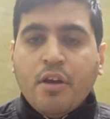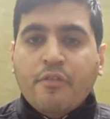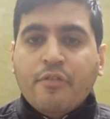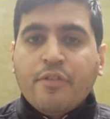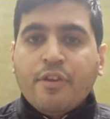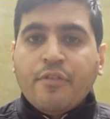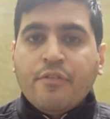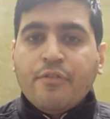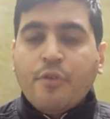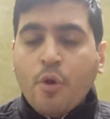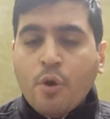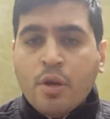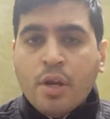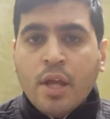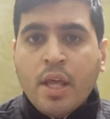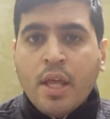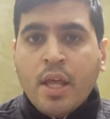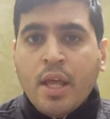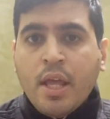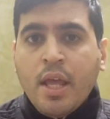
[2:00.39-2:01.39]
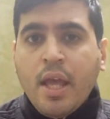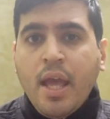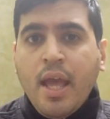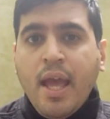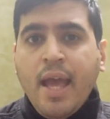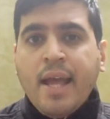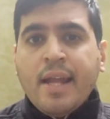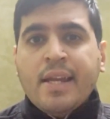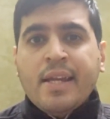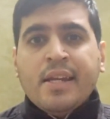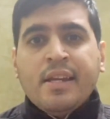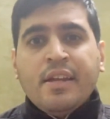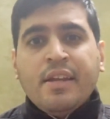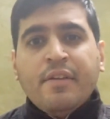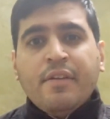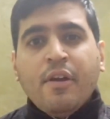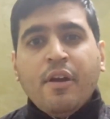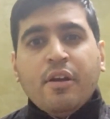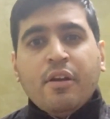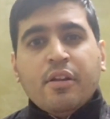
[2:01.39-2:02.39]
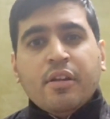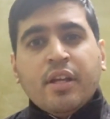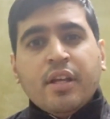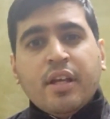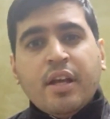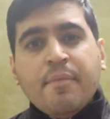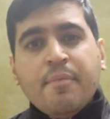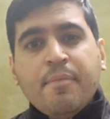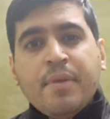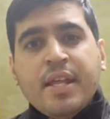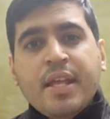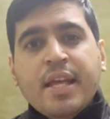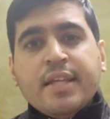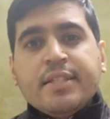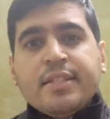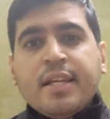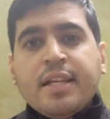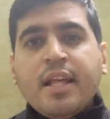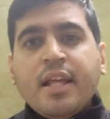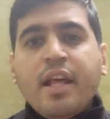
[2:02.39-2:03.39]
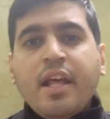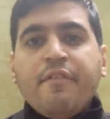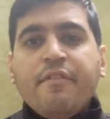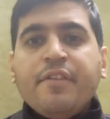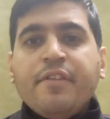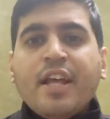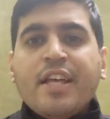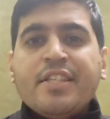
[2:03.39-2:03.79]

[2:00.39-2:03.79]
of the phone. And the company has said they have